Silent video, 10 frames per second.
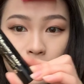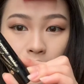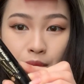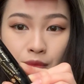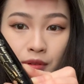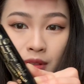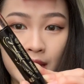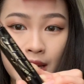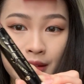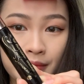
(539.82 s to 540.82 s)
I'm
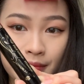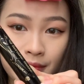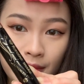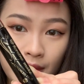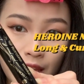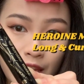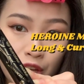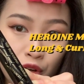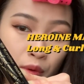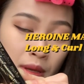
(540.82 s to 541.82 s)
using
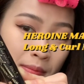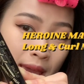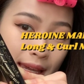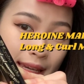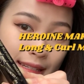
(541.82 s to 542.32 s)
Heroin Make.